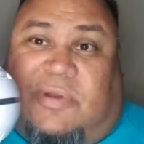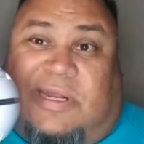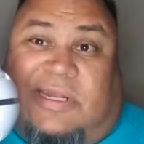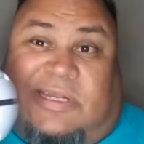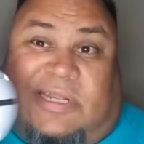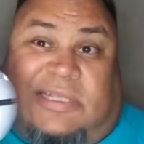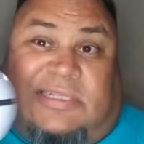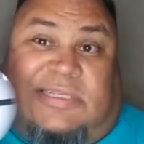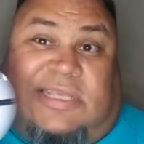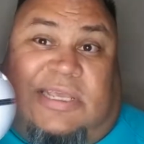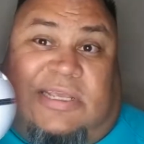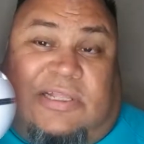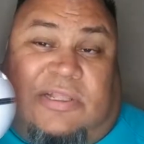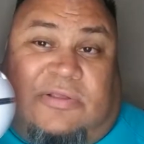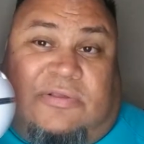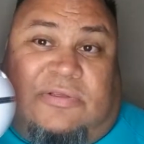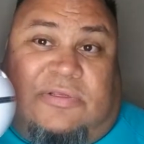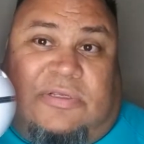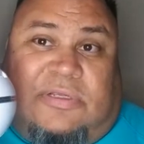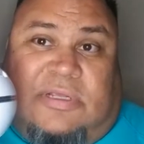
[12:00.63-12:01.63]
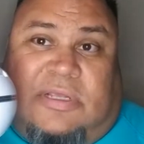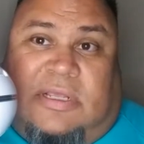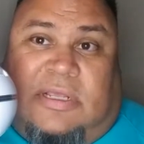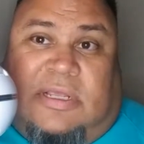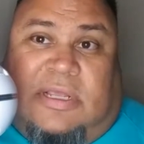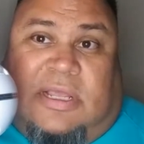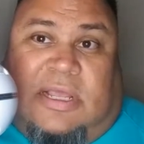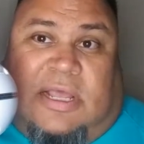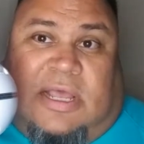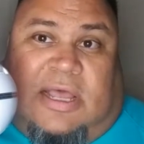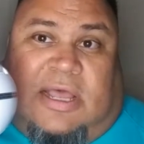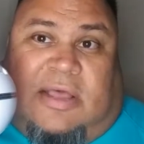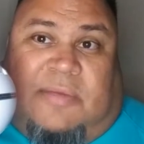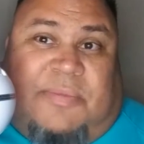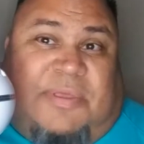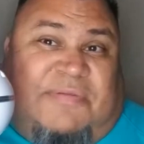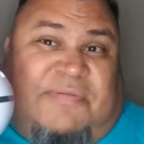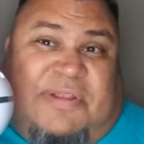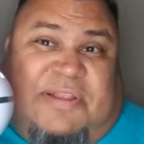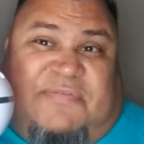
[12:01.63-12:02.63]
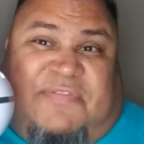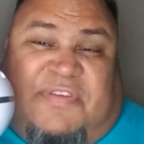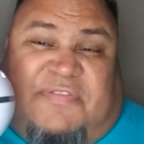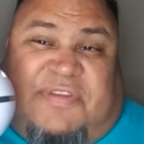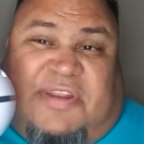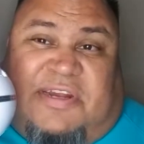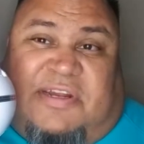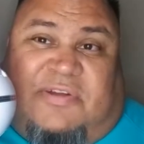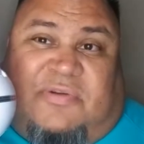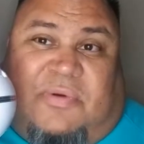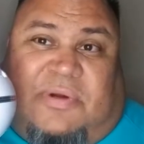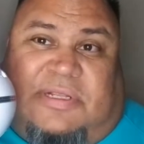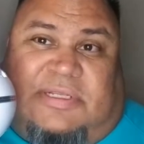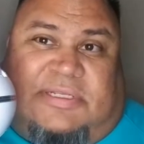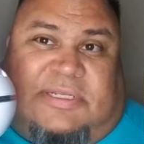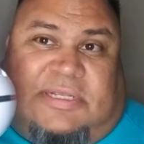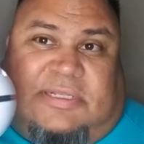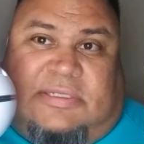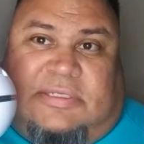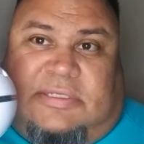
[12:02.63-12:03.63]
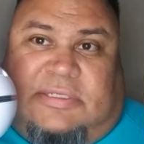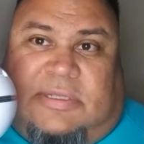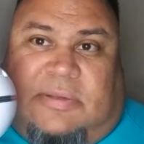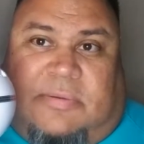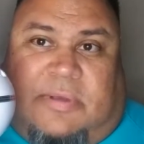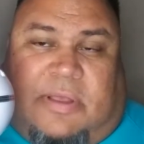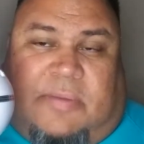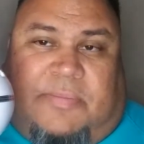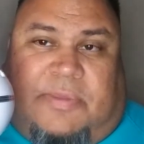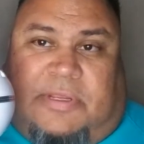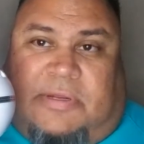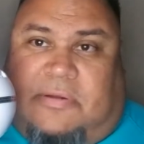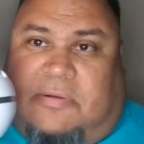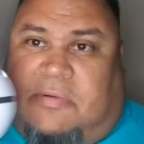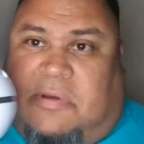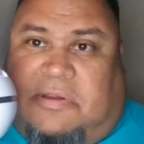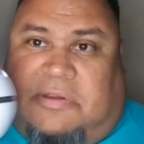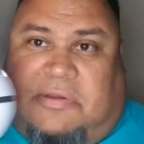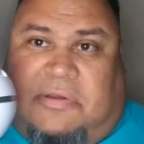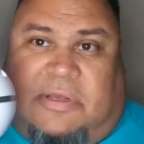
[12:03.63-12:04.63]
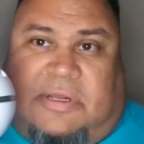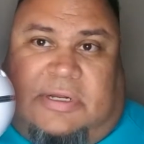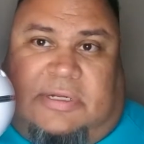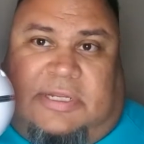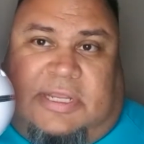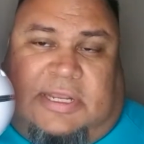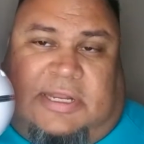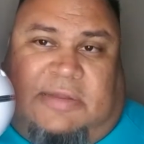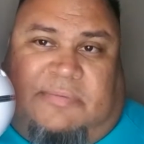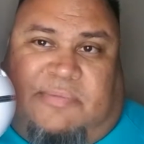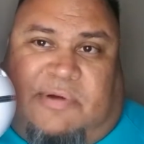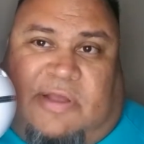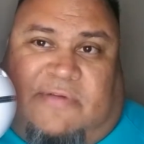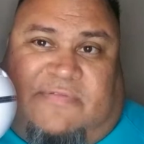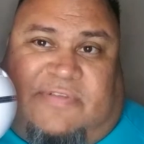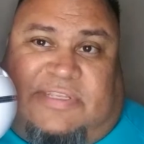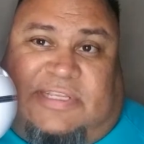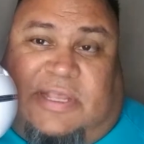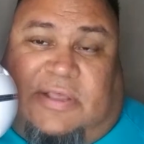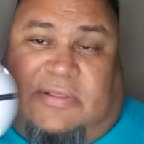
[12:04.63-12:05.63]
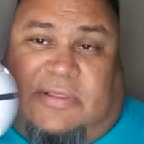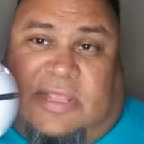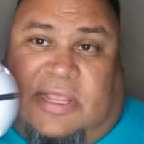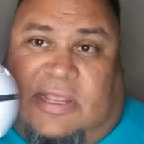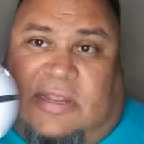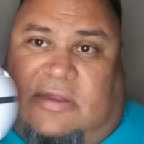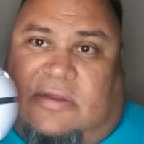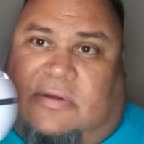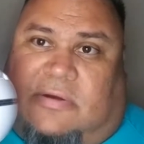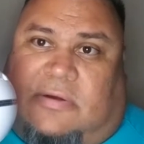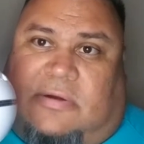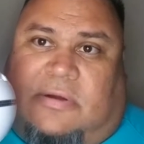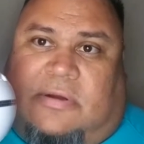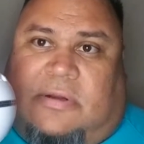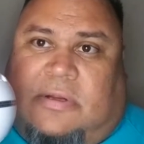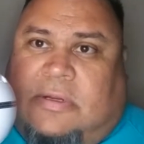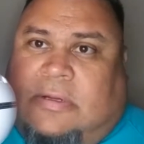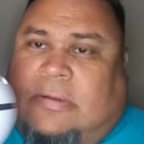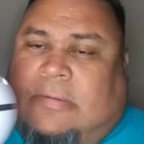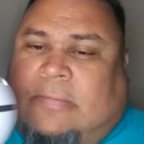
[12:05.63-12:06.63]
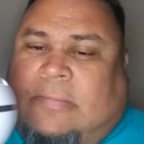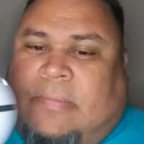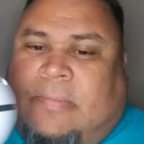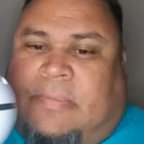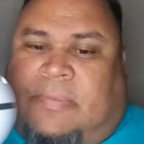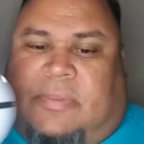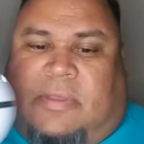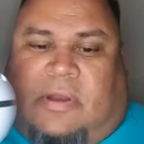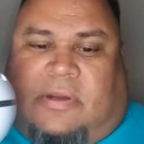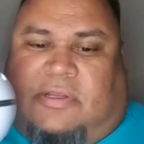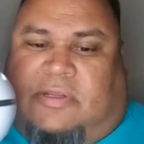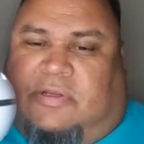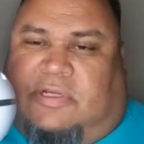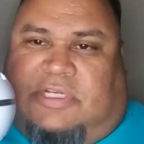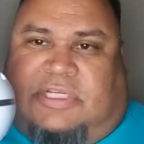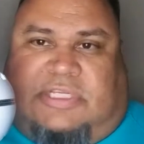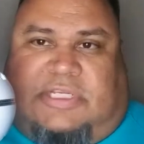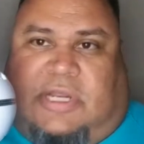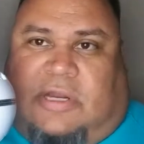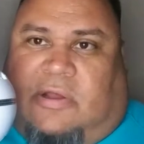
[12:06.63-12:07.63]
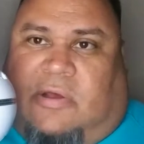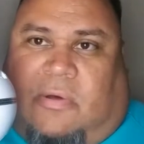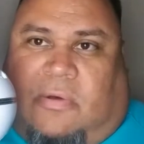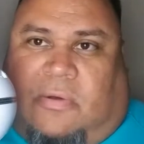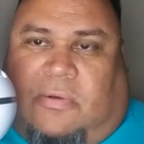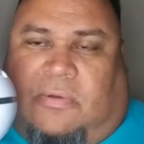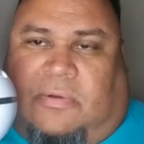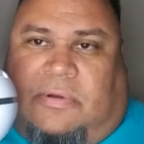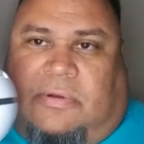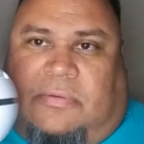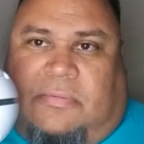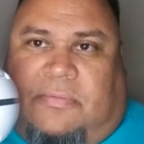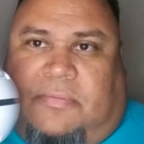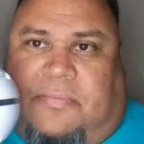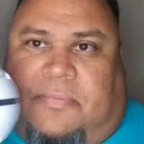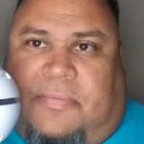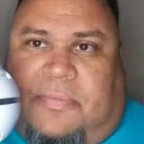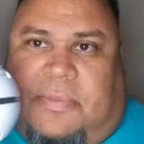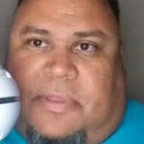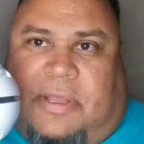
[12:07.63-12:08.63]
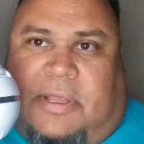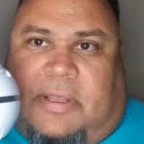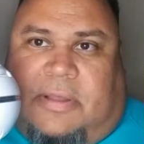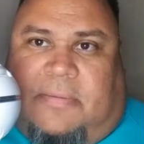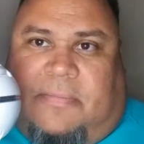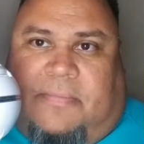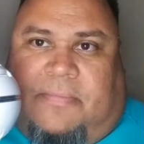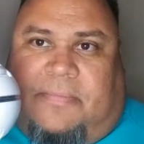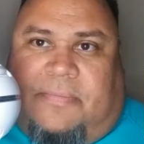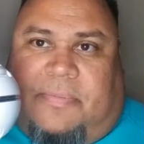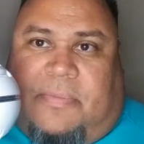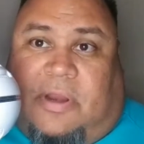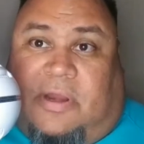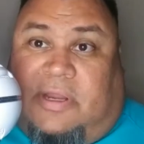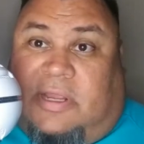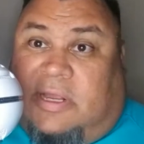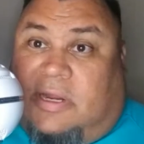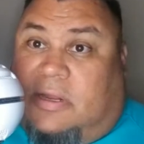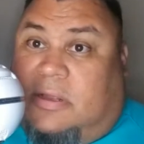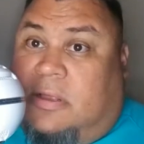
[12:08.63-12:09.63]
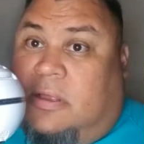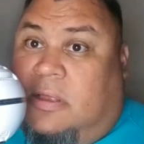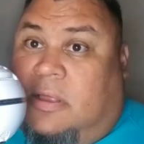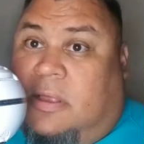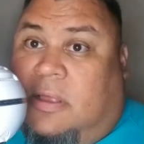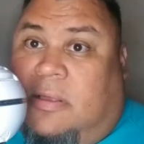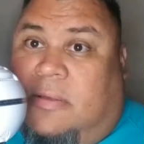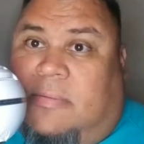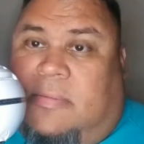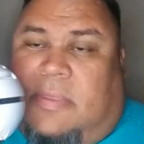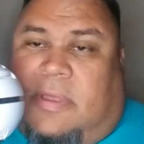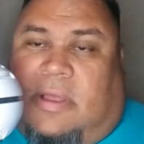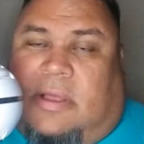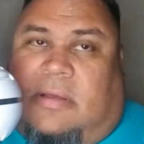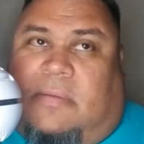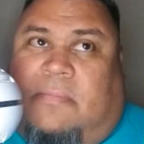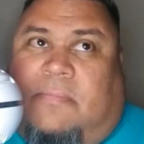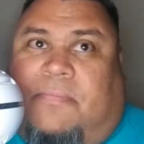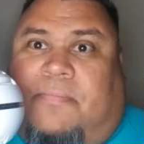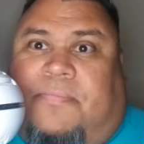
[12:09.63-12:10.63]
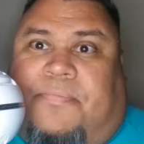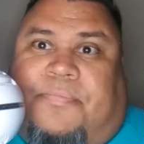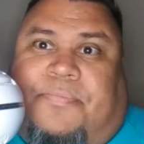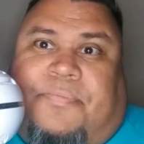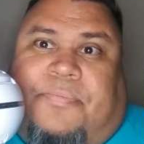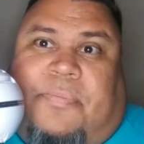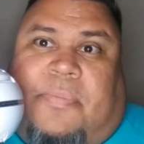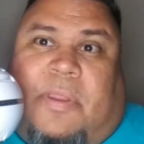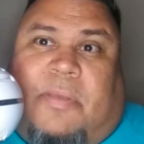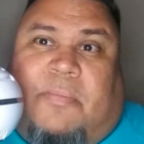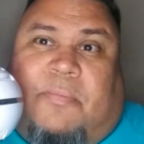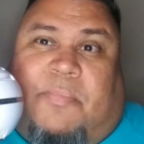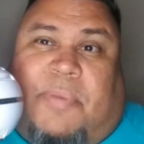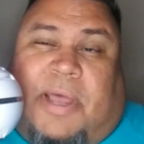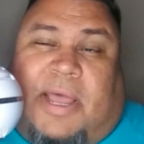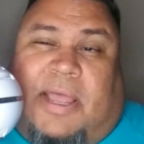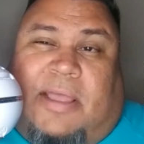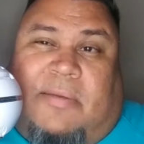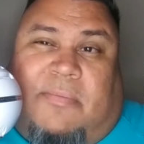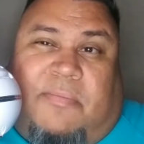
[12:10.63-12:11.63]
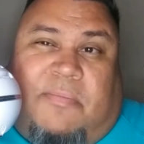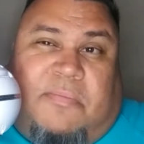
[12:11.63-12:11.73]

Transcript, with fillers: when it does get close? Um, even the 15 or 20 cents, I mean, are you going to take any profits out then or are you just going to hold? Um, are you going to um, buy,